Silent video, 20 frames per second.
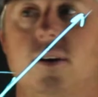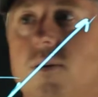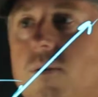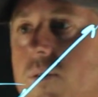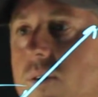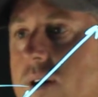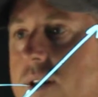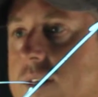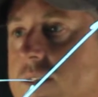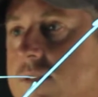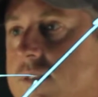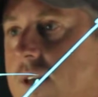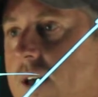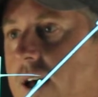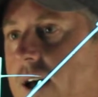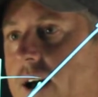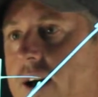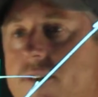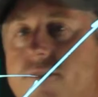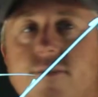what is
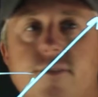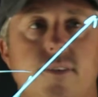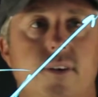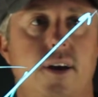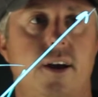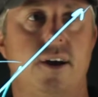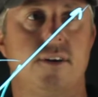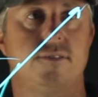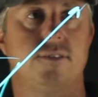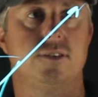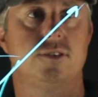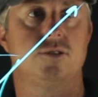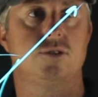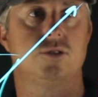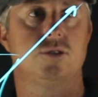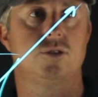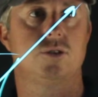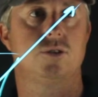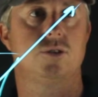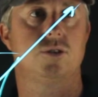F? F is
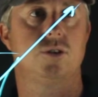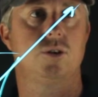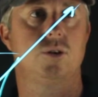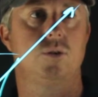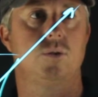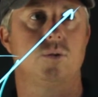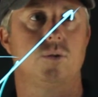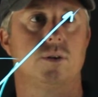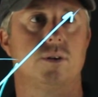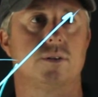2.